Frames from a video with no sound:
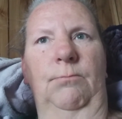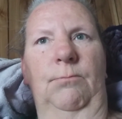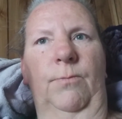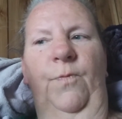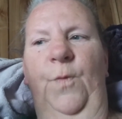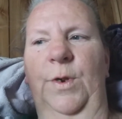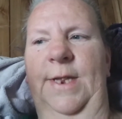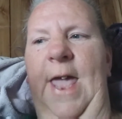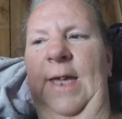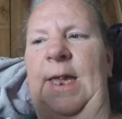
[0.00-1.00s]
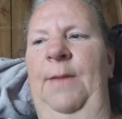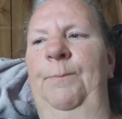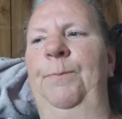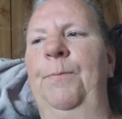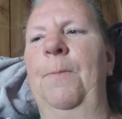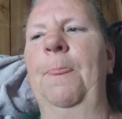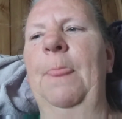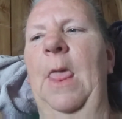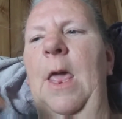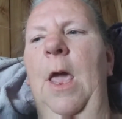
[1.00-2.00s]
for snacking.
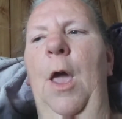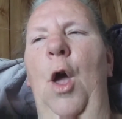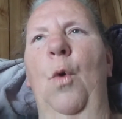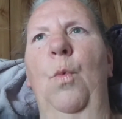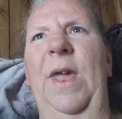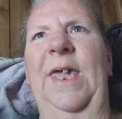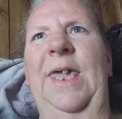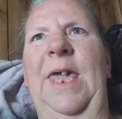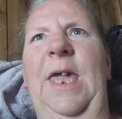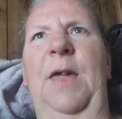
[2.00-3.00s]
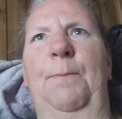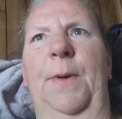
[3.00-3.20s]
We keep